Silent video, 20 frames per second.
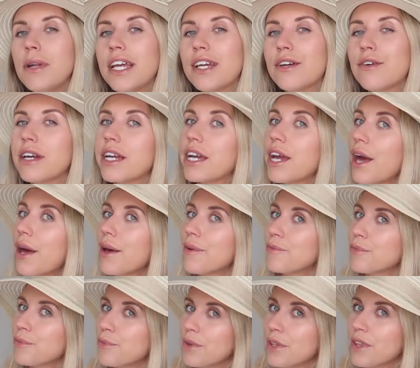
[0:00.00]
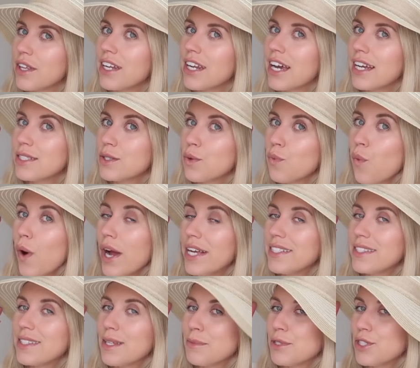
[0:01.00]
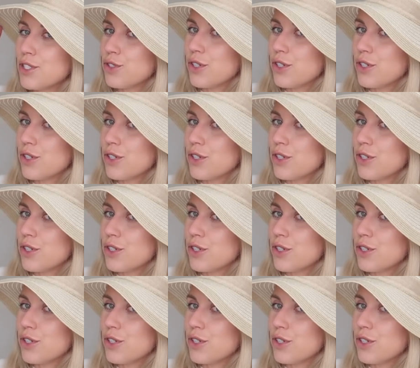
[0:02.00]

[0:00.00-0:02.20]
play cricket with a nice white summer's